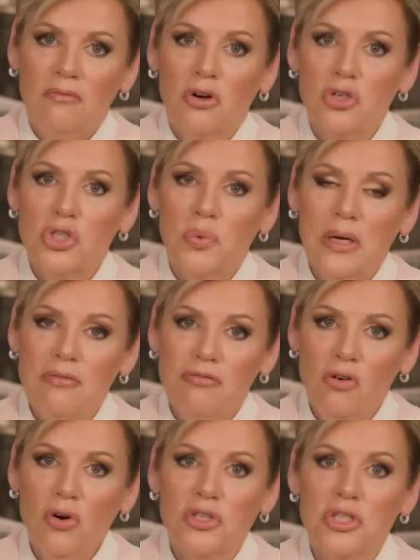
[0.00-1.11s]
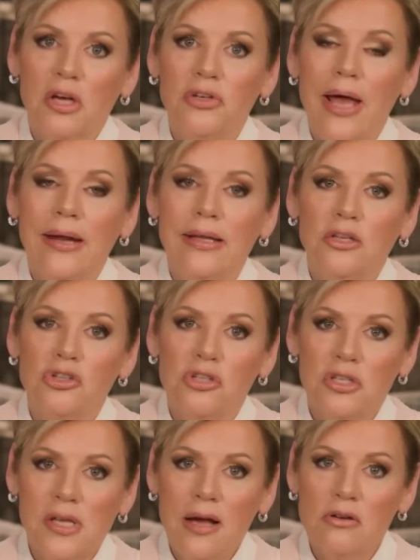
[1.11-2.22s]
Verse 24 is telling you how to get your
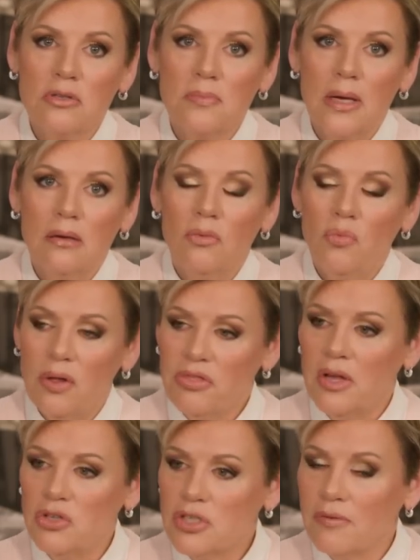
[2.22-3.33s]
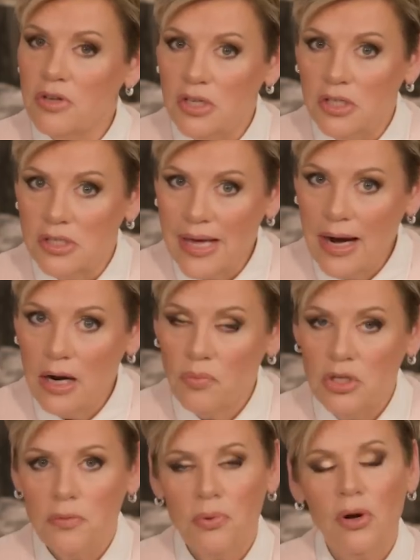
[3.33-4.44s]
desires met. what things ever you desire
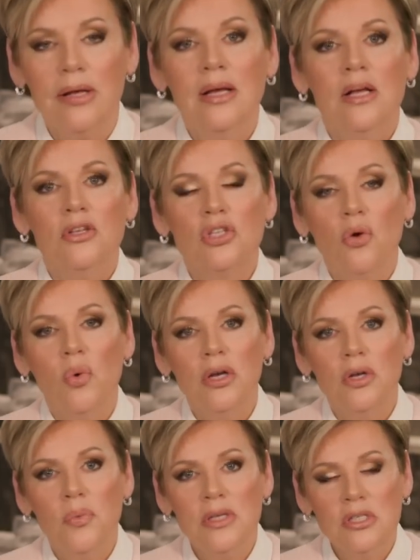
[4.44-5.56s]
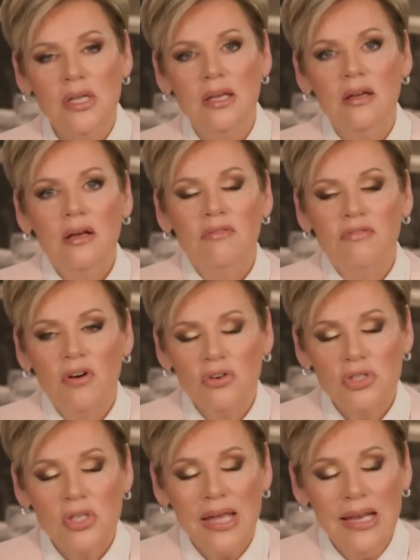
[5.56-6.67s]
when you pray. So what do we see?
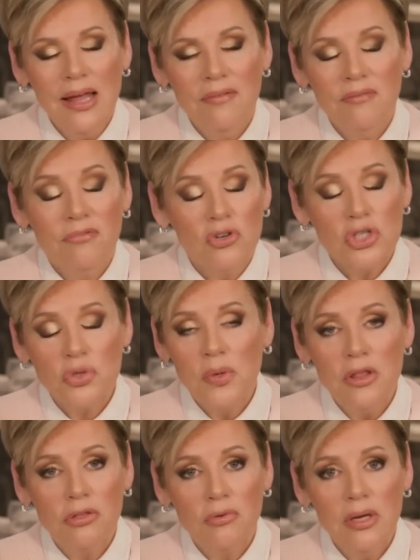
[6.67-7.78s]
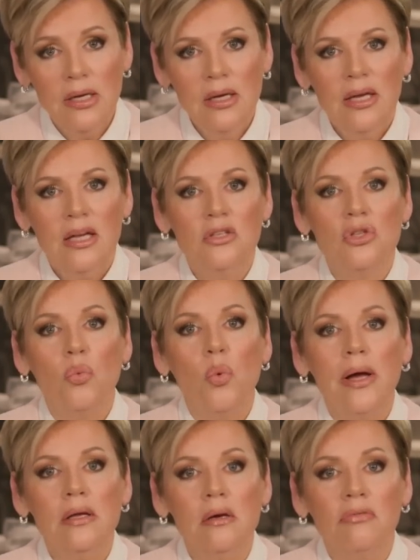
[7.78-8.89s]
Verse 23 is the
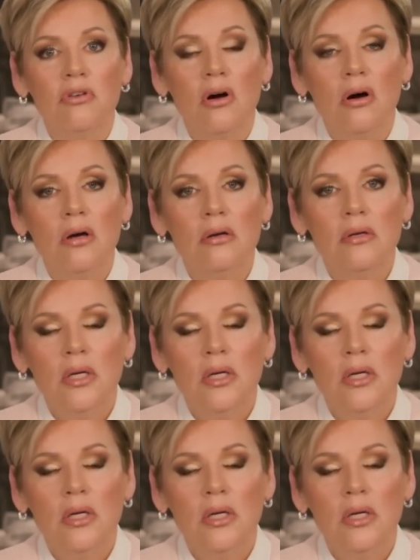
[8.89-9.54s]
way of God.